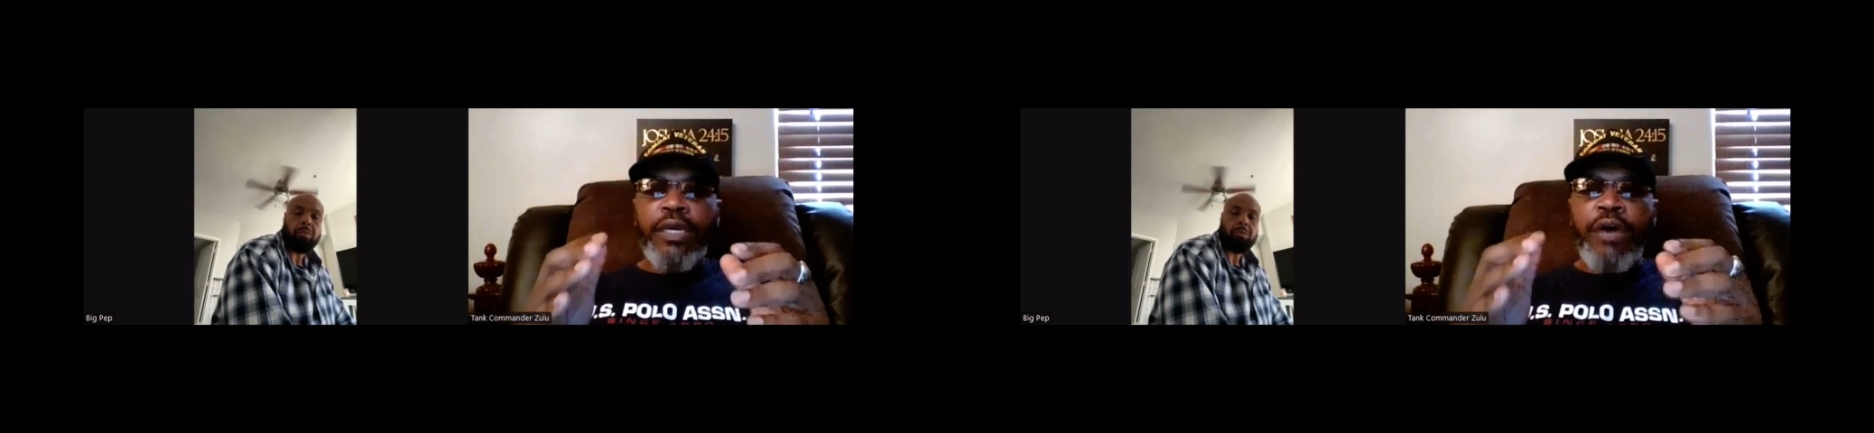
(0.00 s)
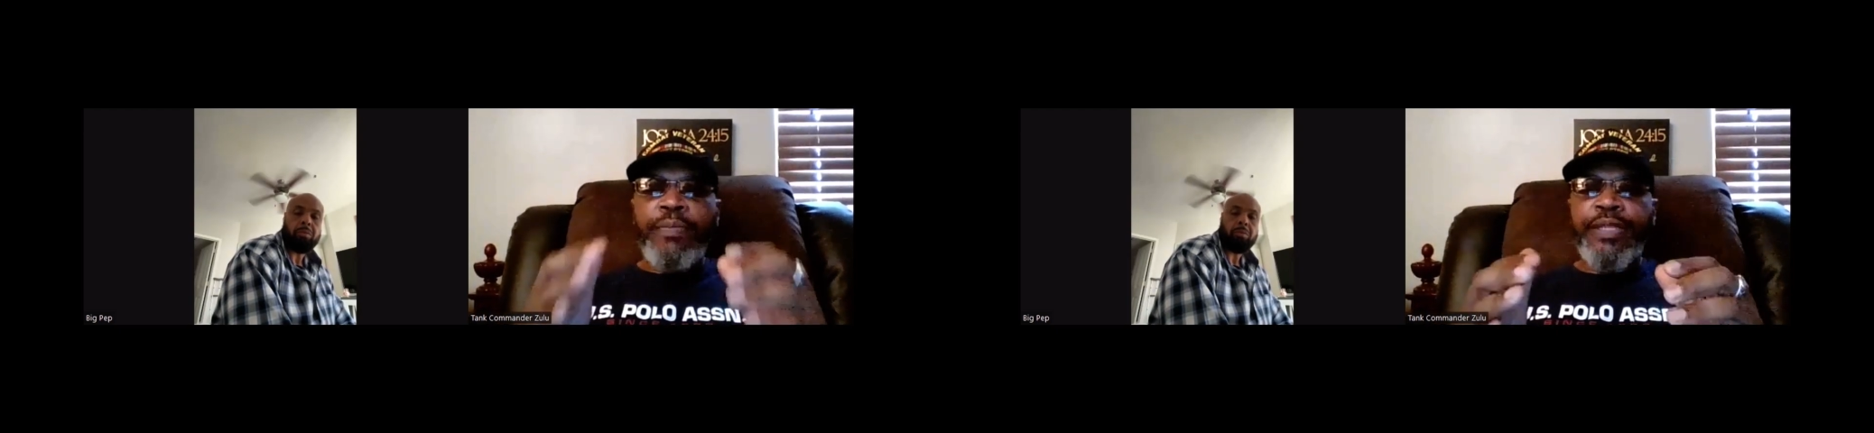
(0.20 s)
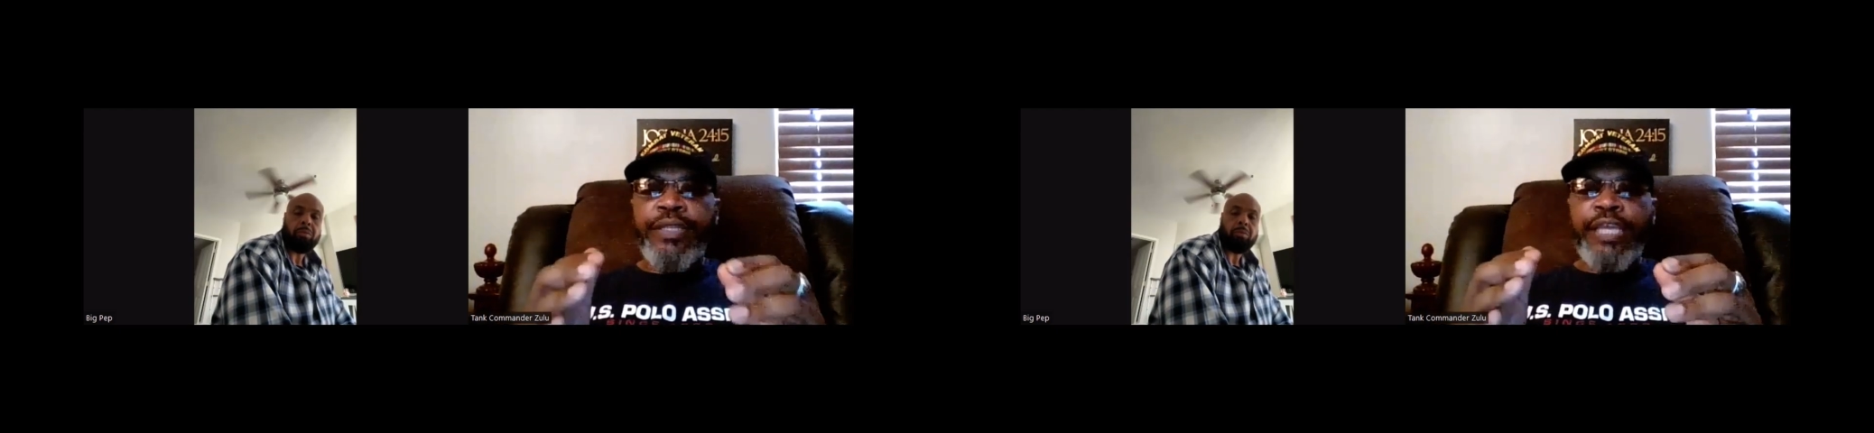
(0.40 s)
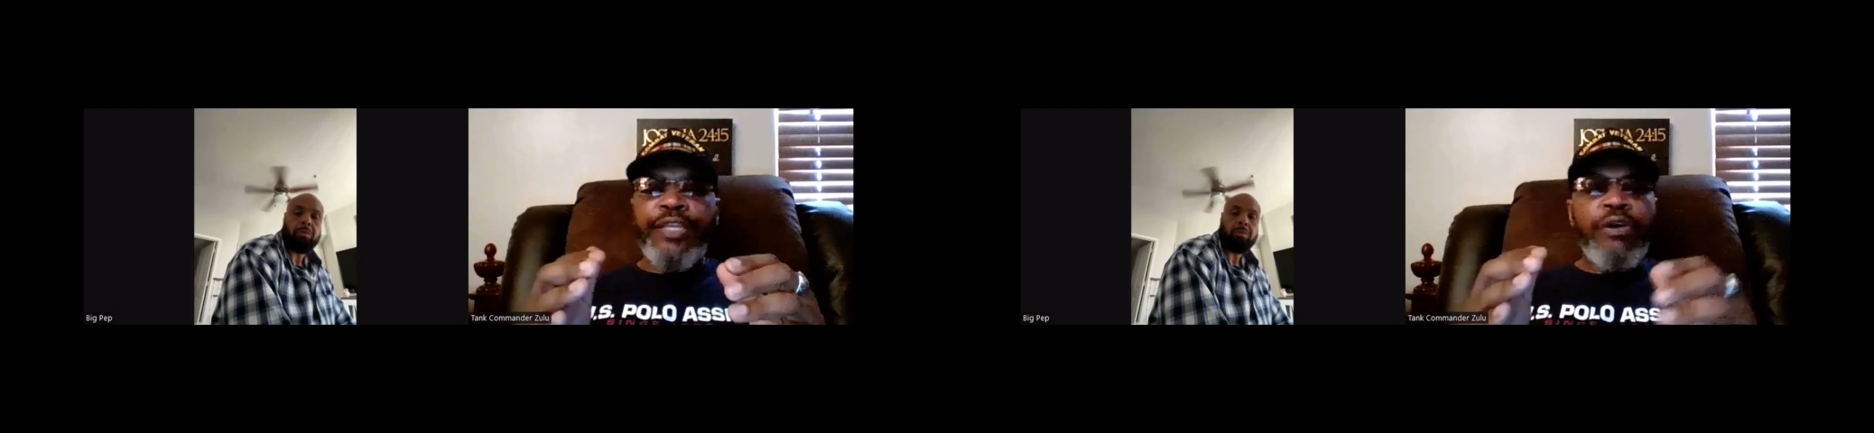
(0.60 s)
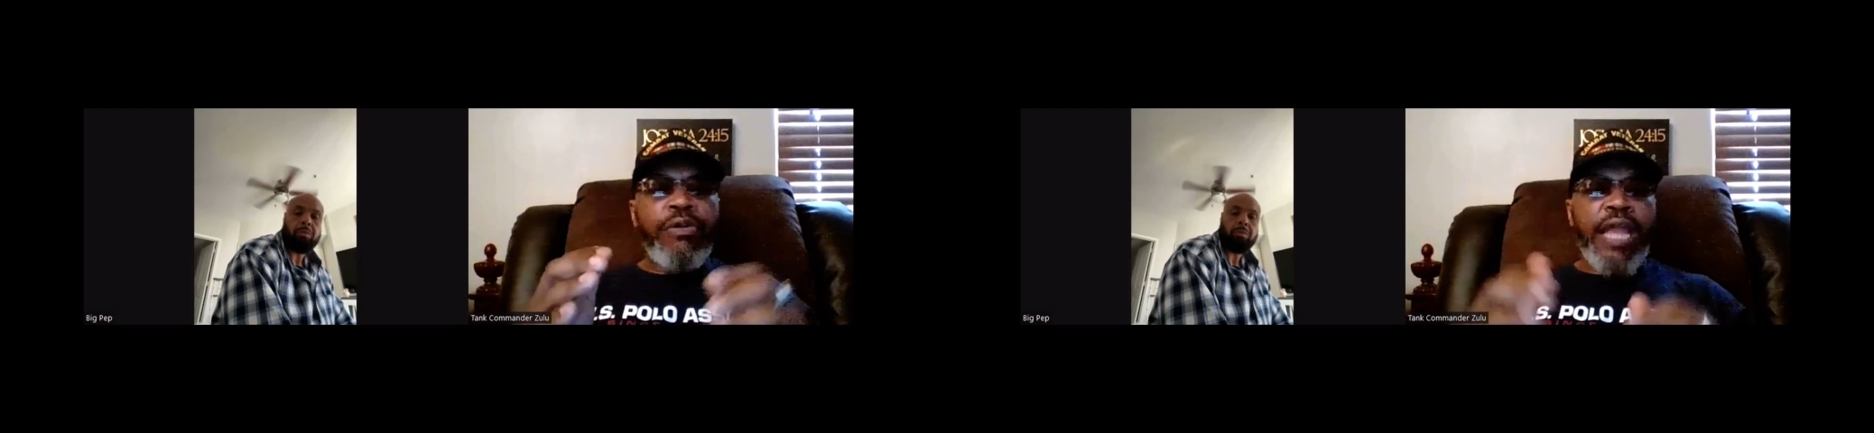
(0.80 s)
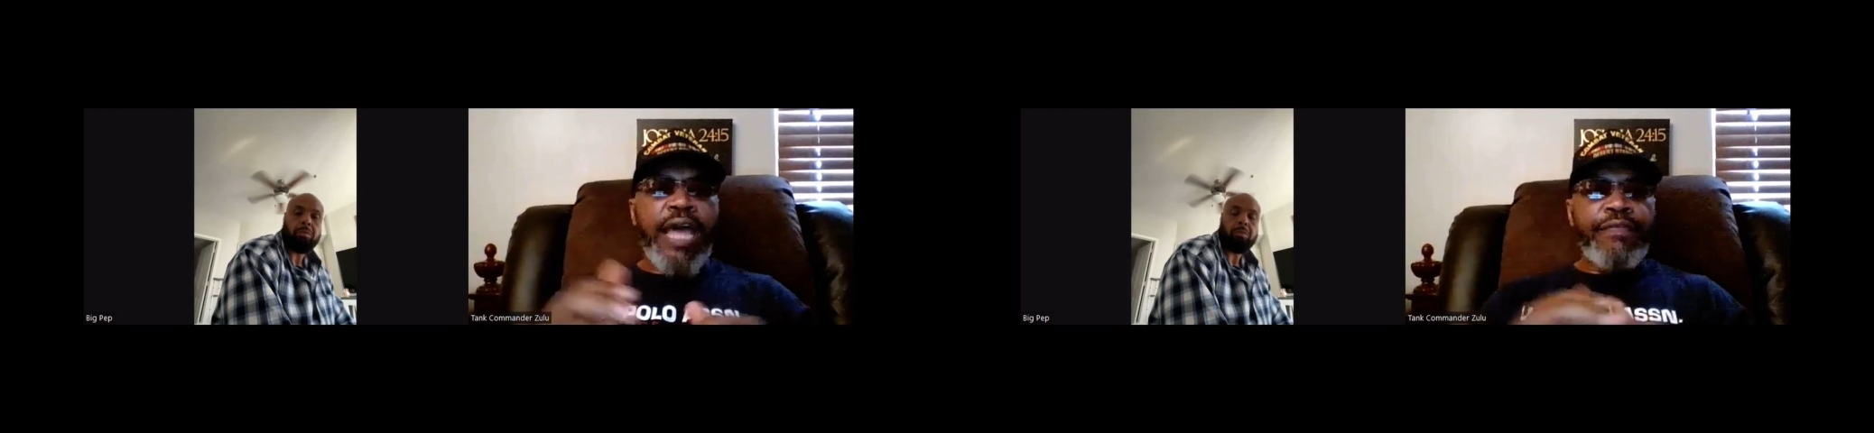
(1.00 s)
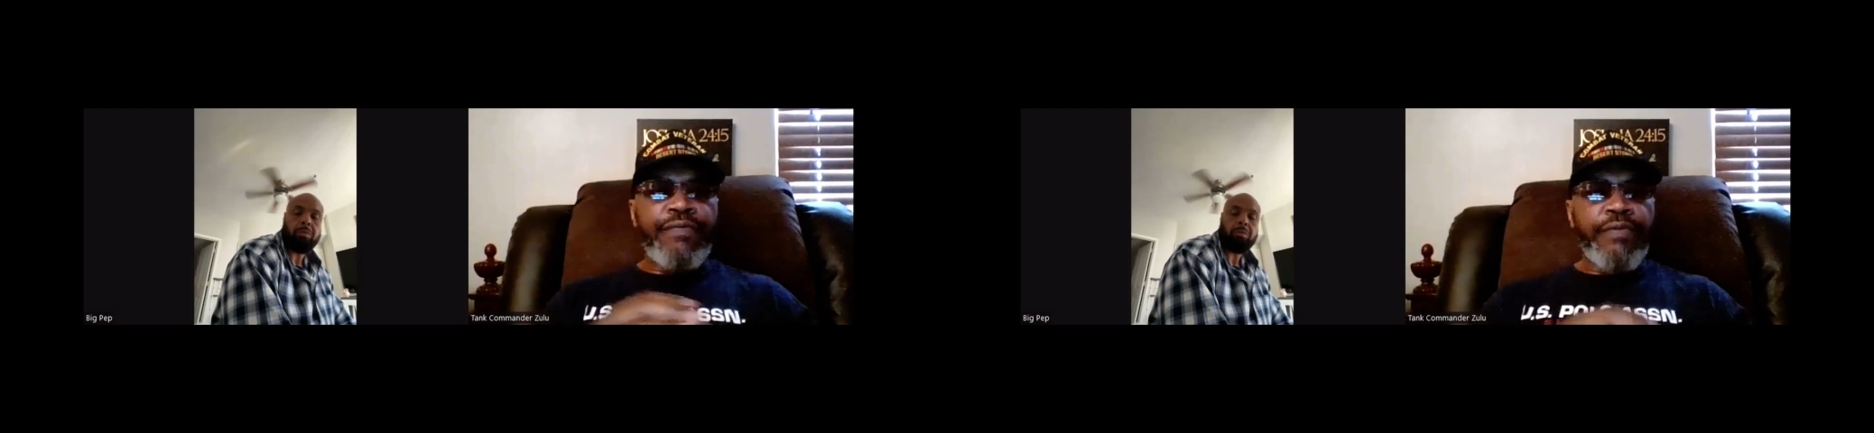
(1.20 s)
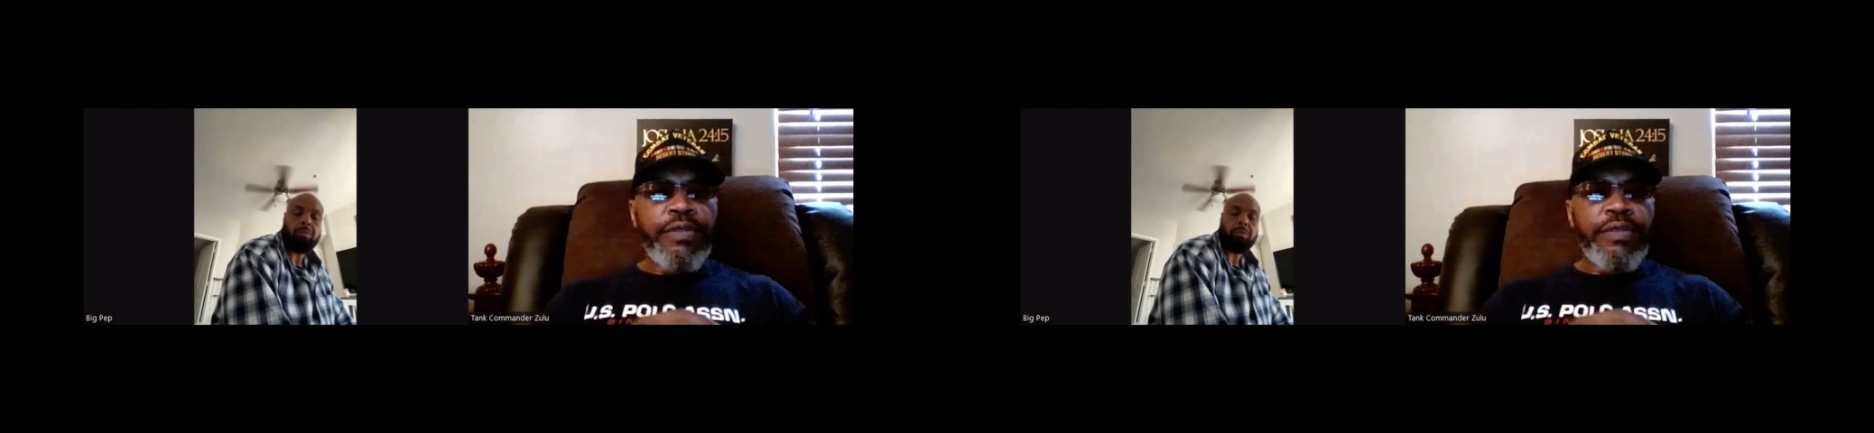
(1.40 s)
coming in your life